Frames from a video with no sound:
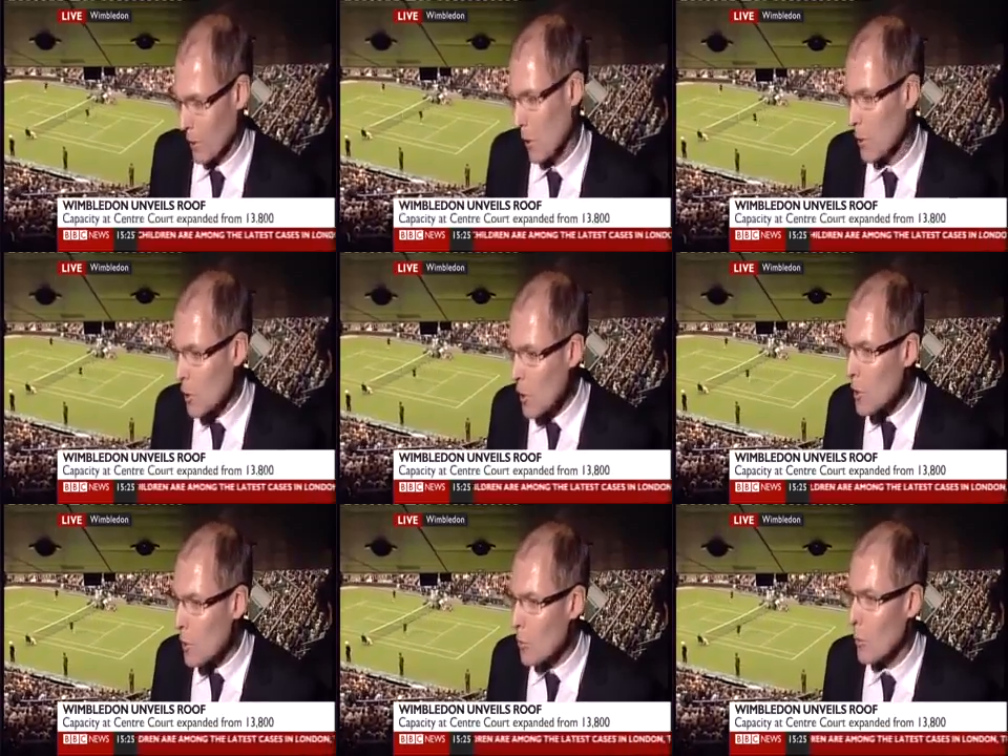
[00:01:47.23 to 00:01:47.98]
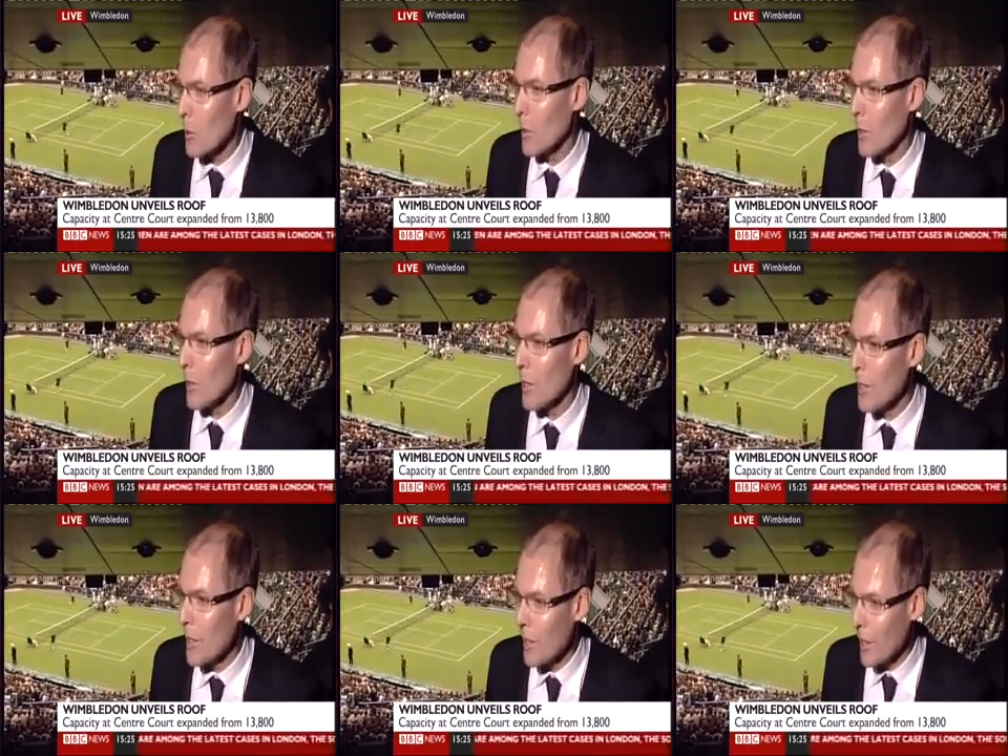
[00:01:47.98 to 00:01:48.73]
consistent with
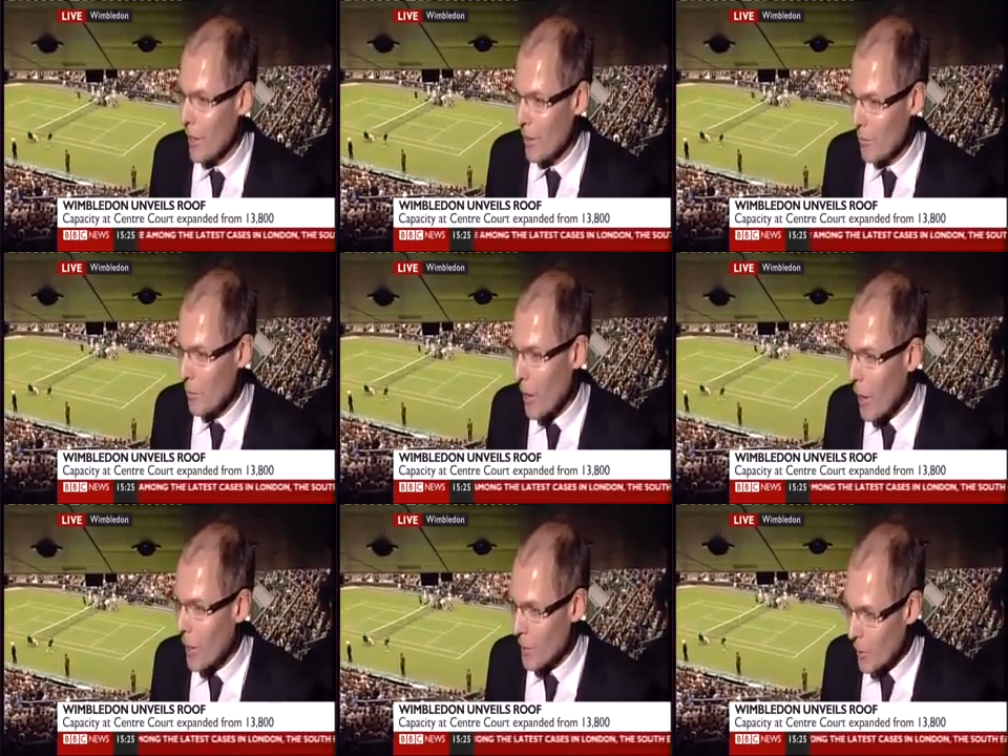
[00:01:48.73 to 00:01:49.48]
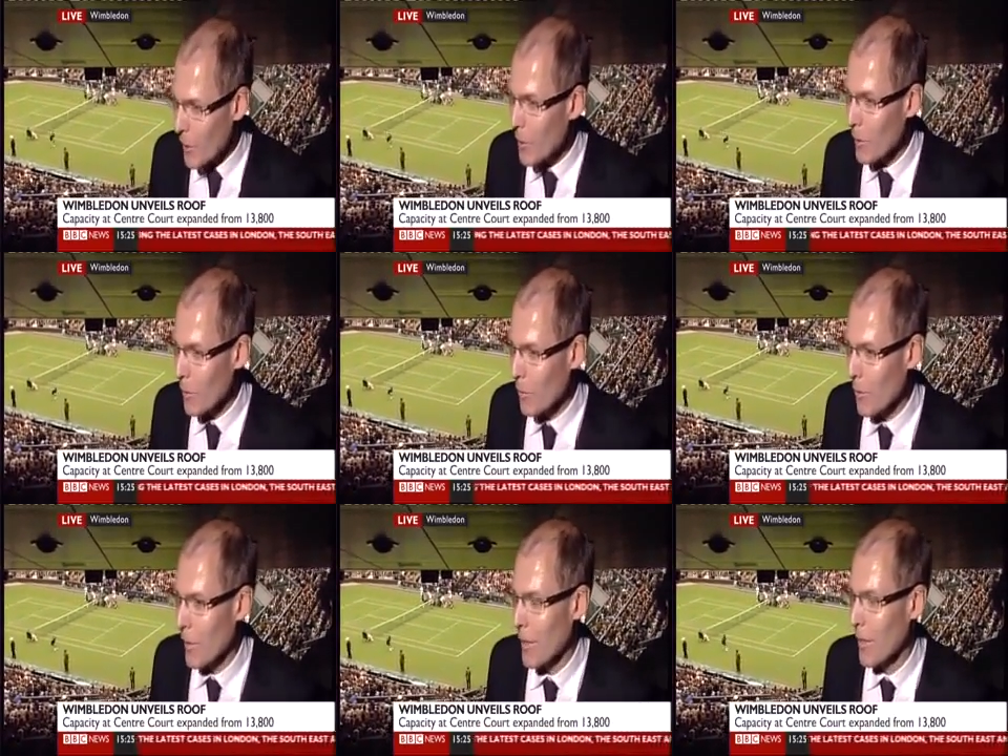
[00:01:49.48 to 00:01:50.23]
the ideal
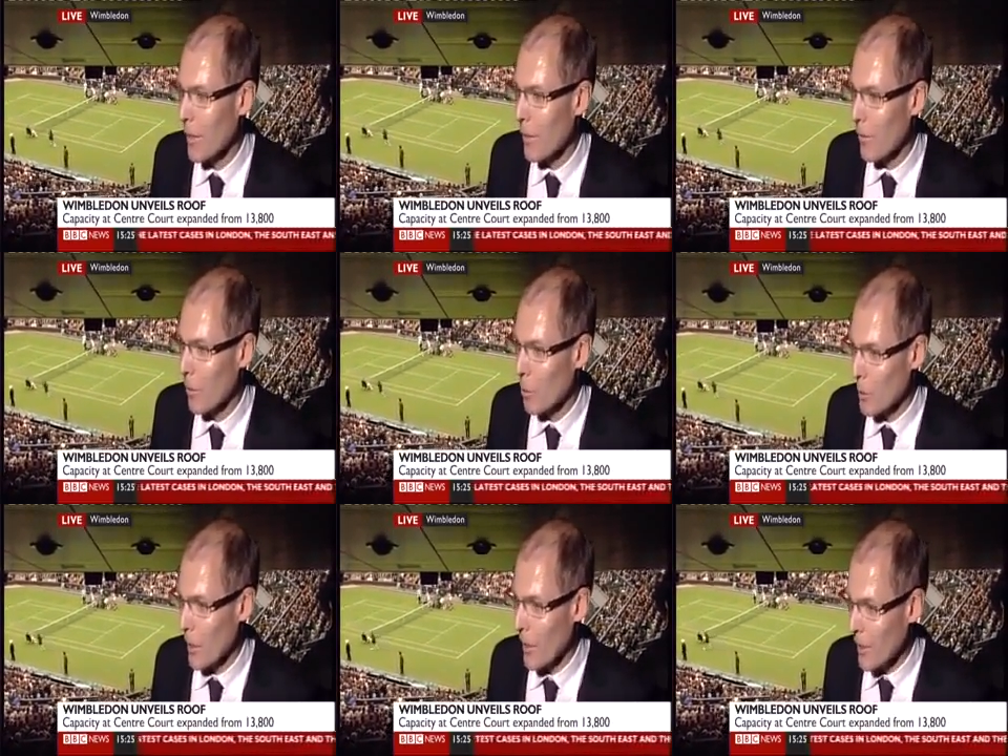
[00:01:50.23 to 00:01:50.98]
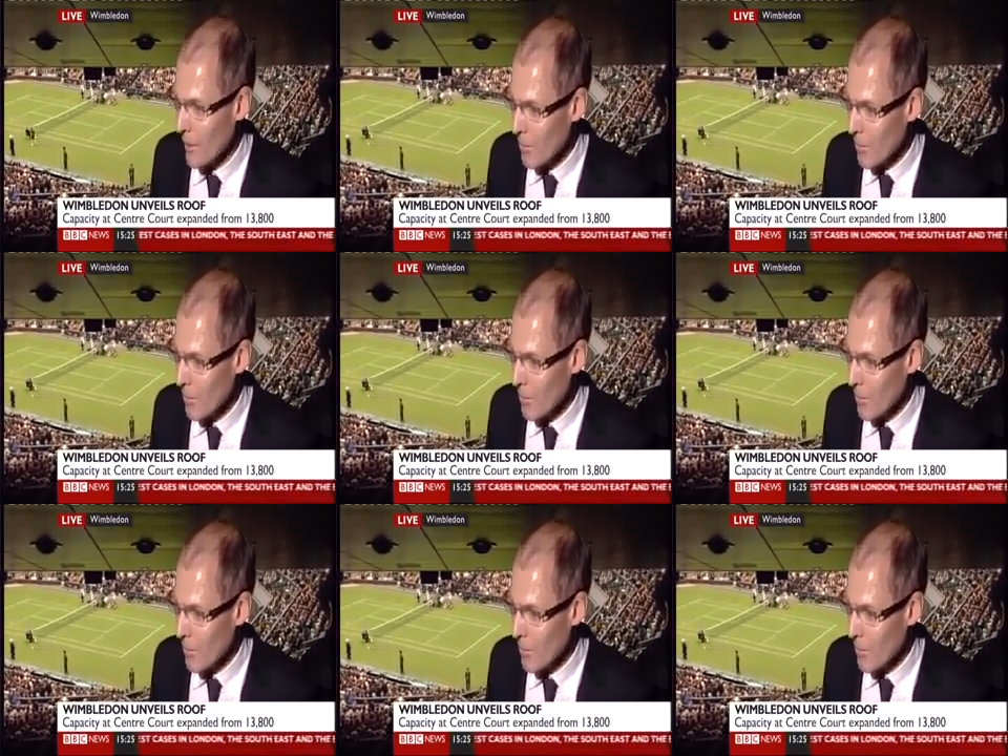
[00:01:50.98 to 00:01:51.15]
of Alltech.